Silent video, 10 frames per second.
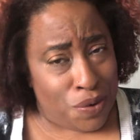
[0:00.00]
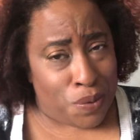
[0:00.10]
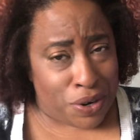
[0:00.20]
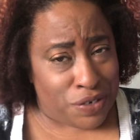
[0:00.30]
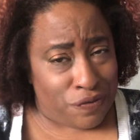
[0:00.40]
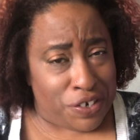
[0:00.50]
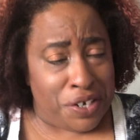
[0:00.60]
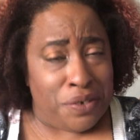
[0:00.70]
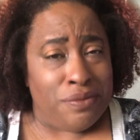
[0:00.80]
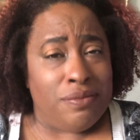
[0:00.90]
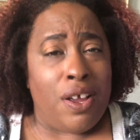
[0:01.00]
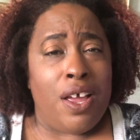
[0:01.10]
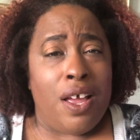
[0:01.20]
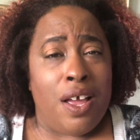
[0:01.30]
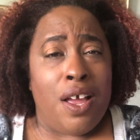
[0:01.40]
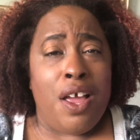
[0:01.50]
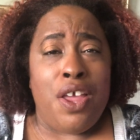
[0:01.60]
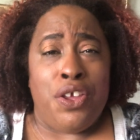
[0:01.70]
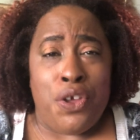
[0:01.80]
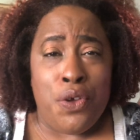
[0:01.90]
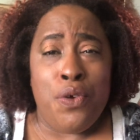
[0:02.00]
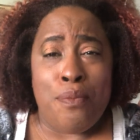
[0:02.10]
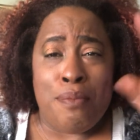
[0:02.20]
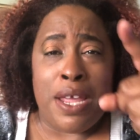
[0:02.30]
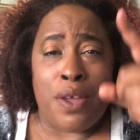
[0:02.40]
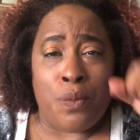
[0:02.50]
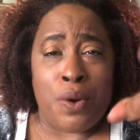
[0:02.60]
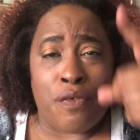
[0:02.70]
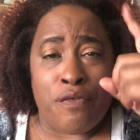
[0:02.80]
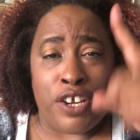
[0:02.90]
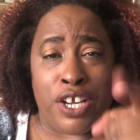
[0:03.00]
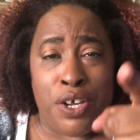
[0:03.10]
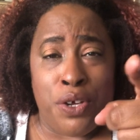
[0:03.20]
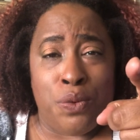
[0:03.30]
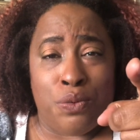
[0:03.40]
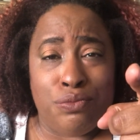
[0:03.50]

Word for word: works for you. You make it work for you.